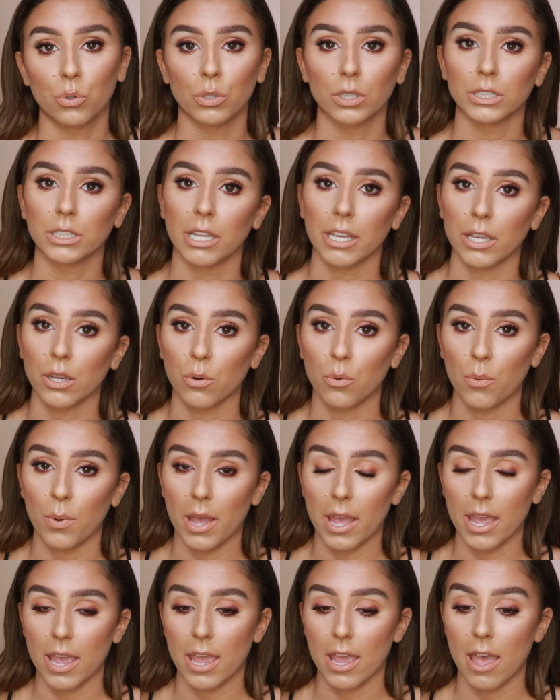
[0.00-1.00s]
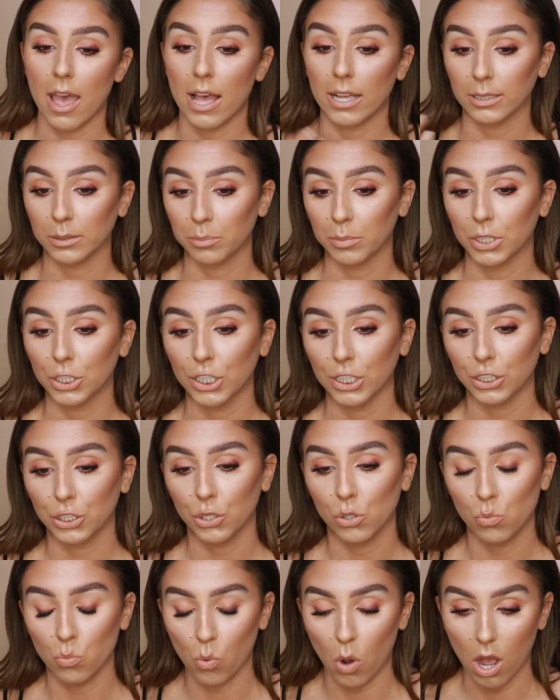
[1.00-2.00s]
or take away as much as
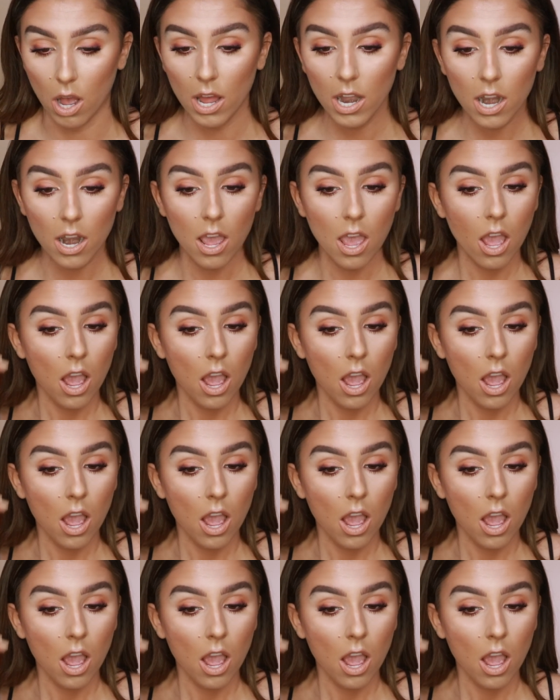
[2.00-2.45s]
you want.